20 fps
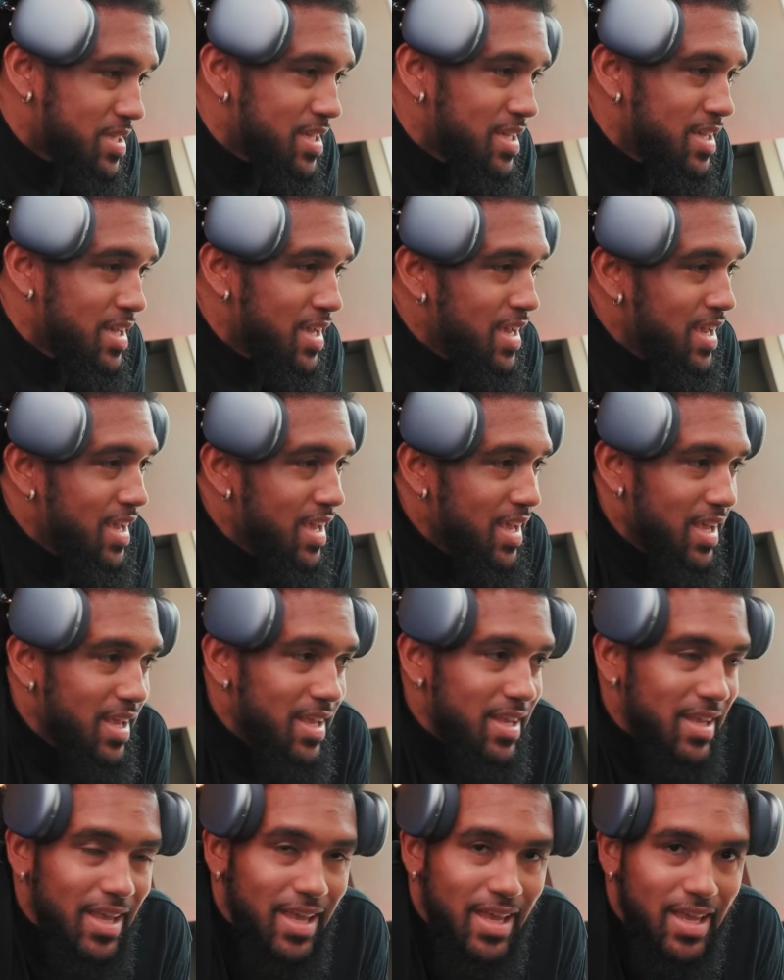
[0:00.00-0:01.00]

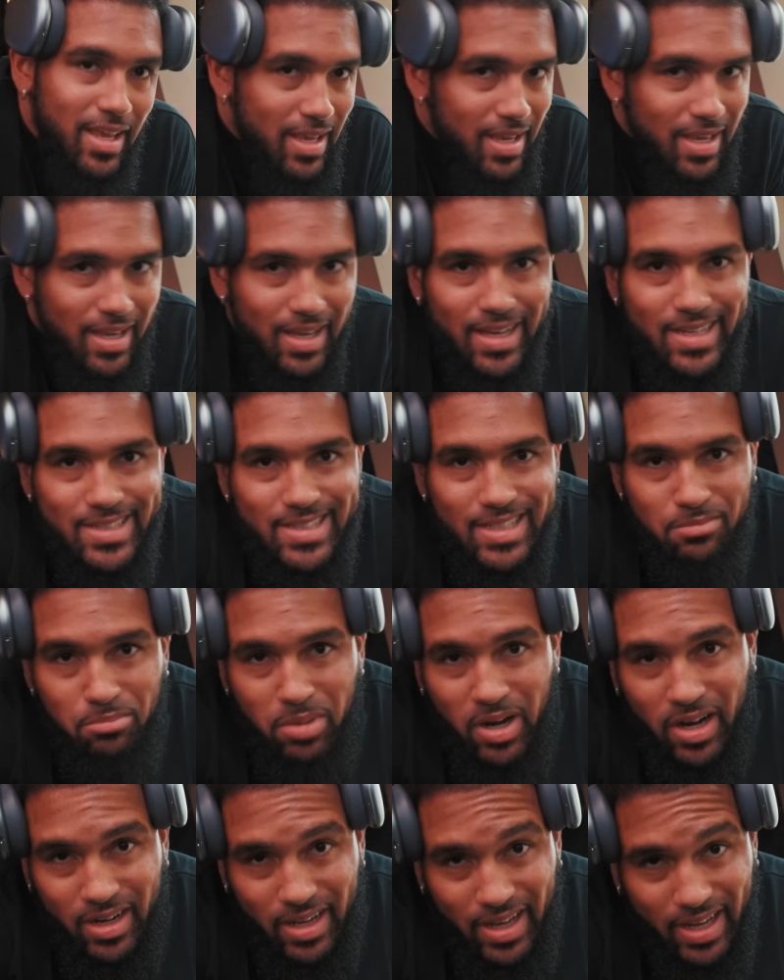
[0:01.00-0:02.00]
Yeah, this shit
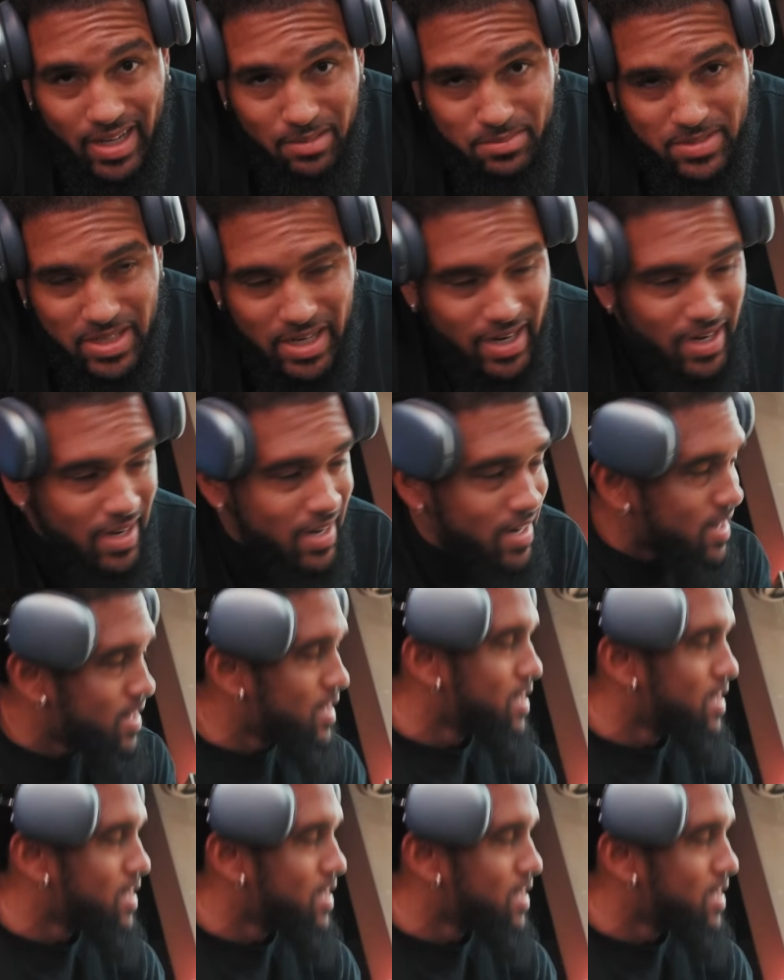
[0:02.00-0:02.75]
burning and I'm tired